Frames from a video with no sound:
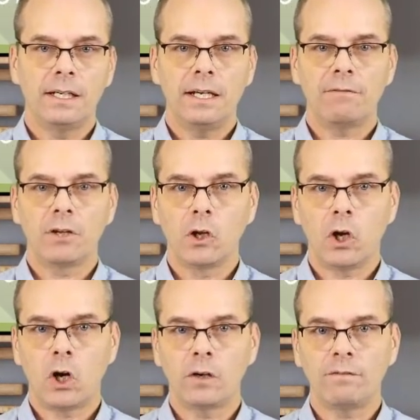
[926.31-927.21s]
If
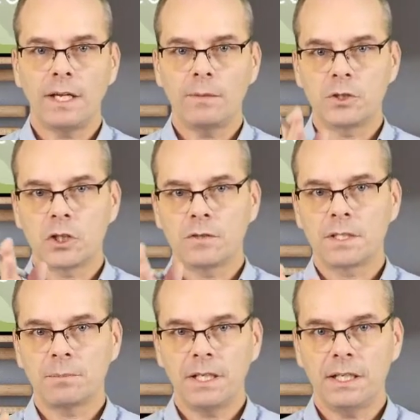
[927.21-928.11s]
they observe
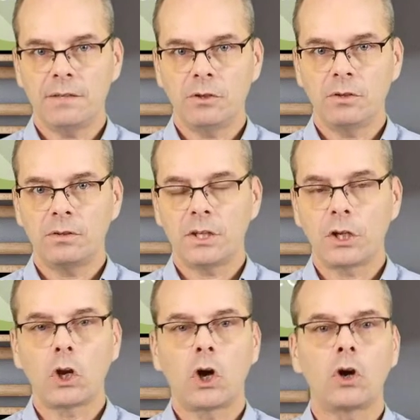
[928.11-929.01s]
something different, then the
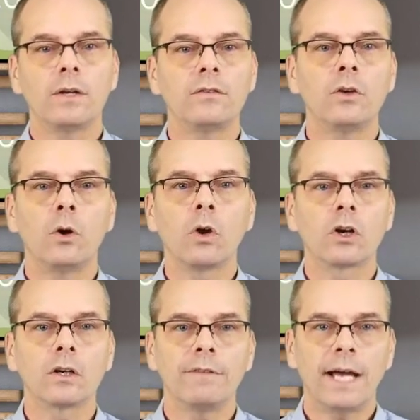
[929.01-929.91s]
law is no
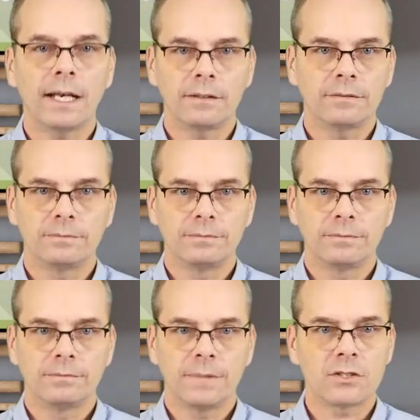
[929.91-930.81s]
longer valid.
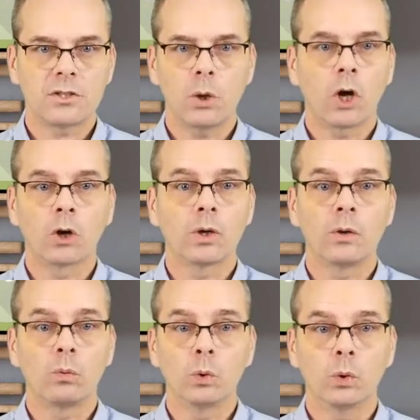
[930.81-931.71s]
It's no longer a
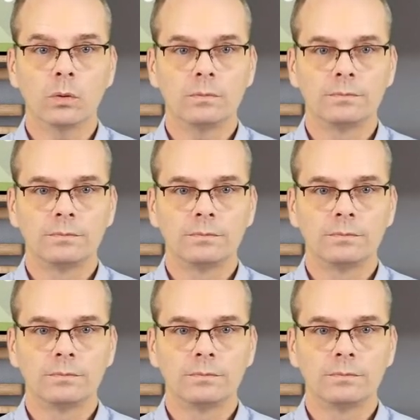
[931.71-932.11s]
rule.